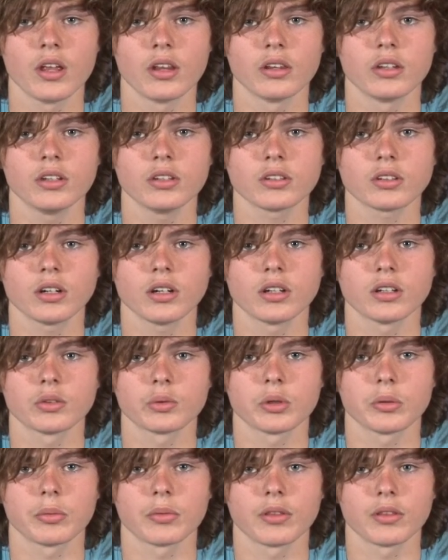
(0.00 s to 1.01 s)
These cards
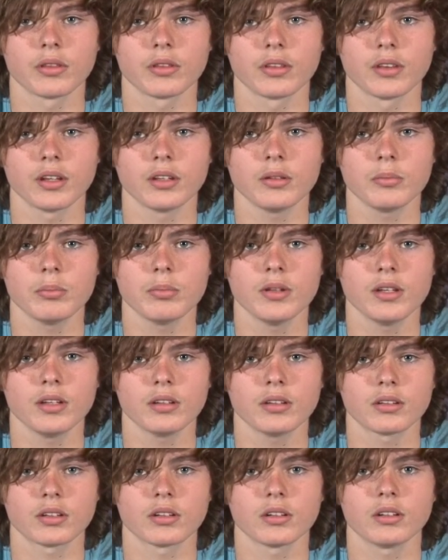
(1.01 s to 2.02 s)
will then
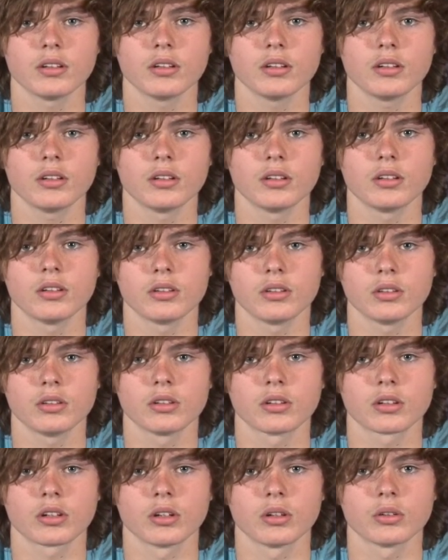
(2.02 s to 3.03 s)
be turned into
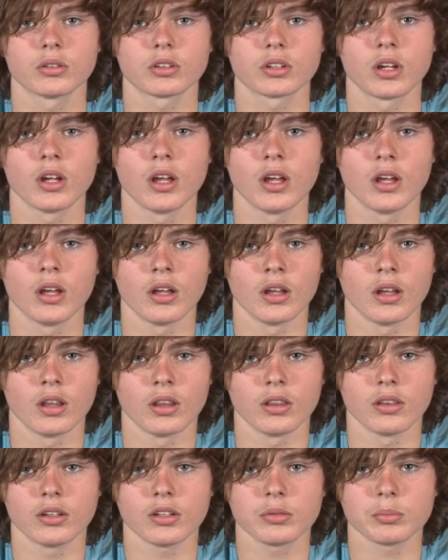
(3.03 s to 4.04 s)
your coach.
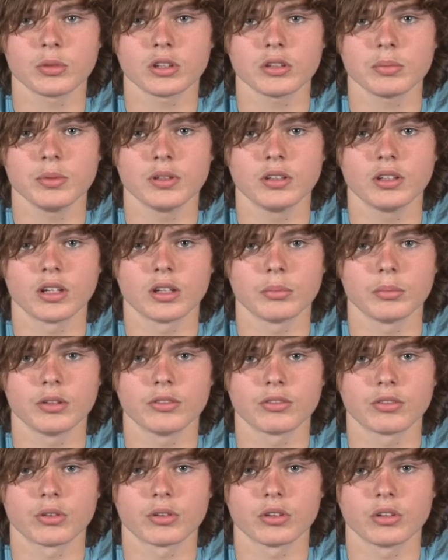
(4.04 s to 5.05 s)
This must be done
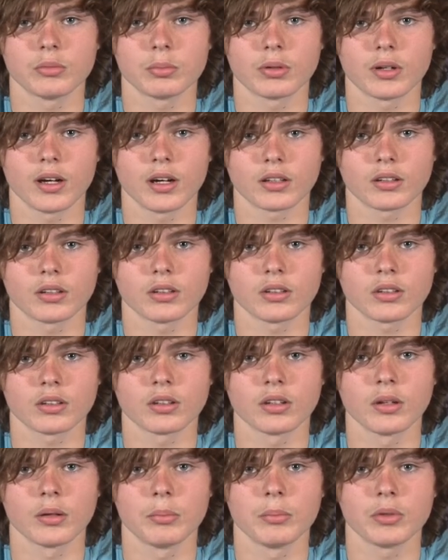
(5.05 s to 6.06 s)
before you practice.
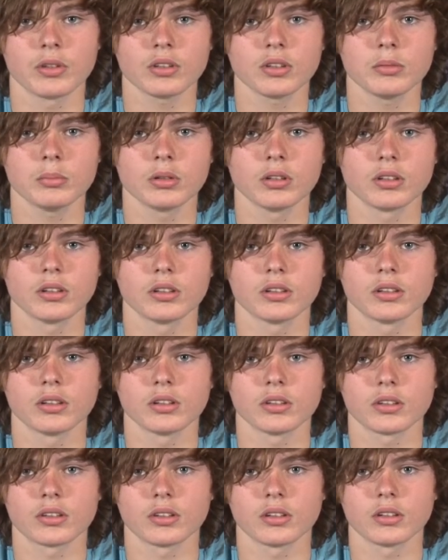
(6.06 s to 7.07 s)
Mr. Belil
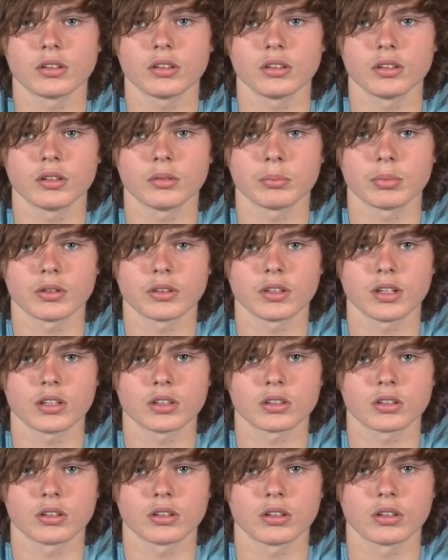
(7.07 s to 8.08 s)
is still in
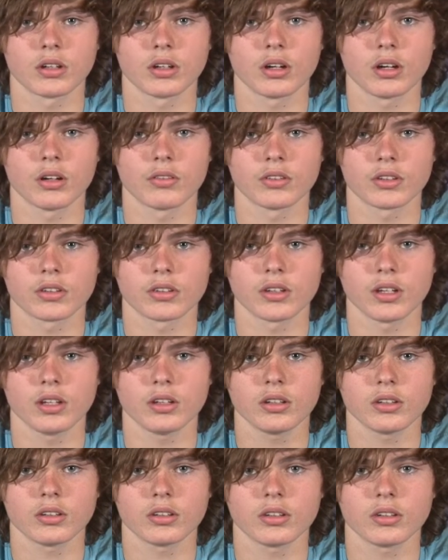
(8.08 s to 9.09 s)
possession of a
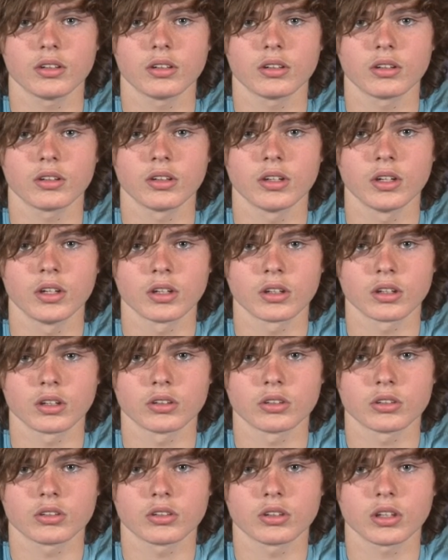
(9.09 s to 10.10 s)
stainless steel
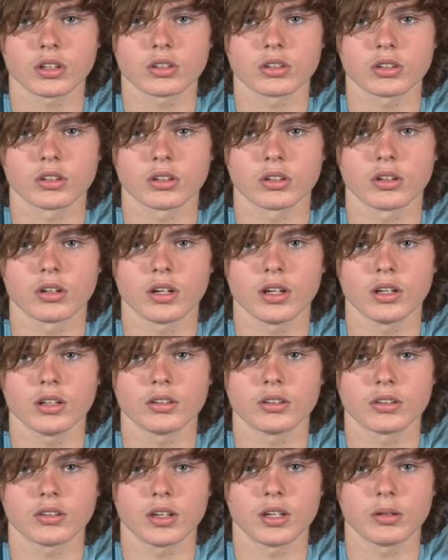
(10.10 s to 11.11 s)
construction grade
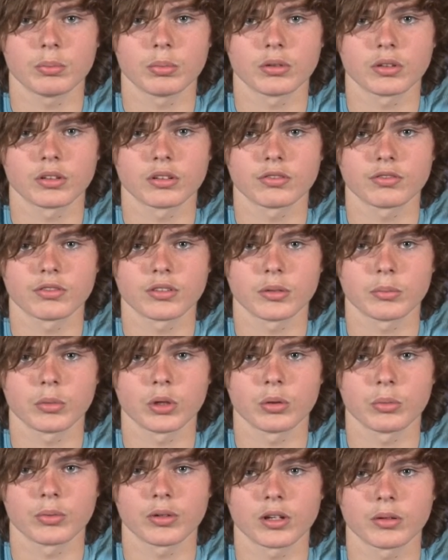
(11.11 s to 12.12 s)
stapler from
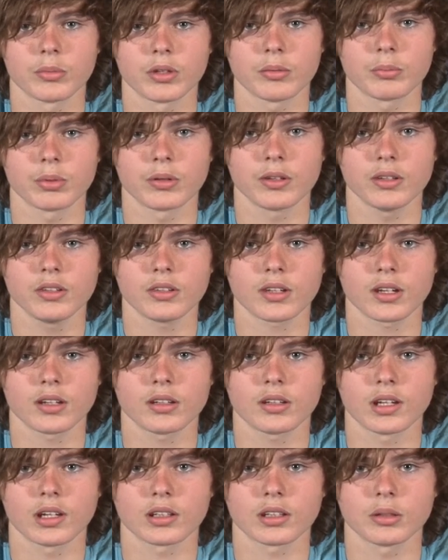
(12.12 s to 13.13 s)
Homecoming. Please
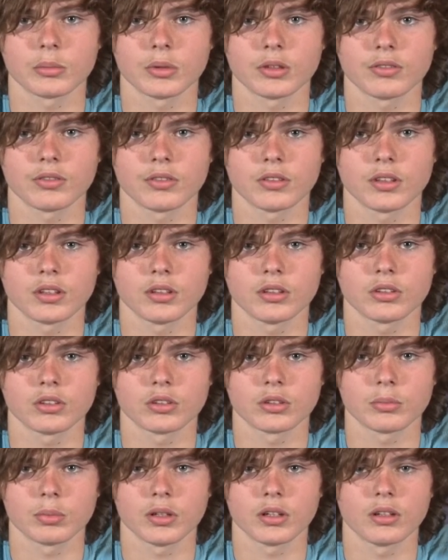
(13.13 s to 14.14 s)
contact him if it is
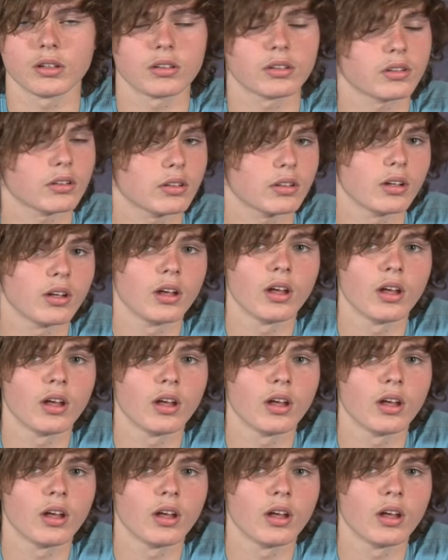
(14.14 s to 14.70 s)
your parents.